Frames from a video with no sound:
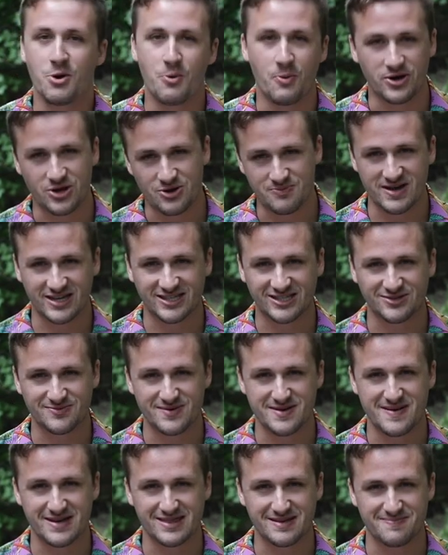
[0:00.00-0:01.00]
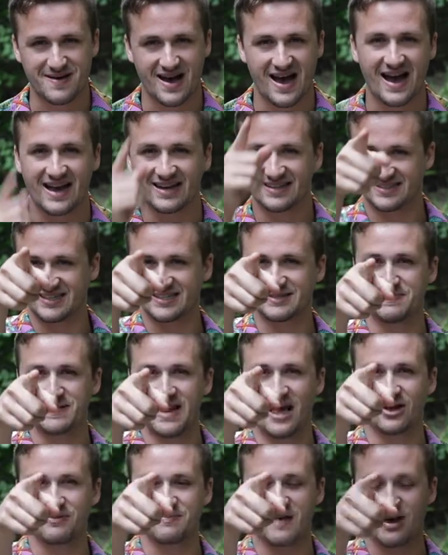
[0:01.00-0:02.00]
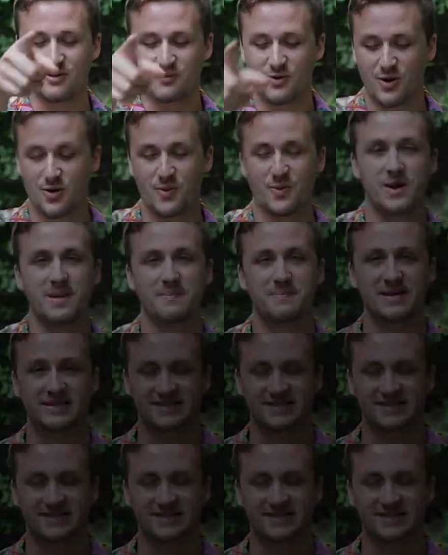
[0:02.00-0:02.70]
when you message me about the buys. This has been Alecmac111.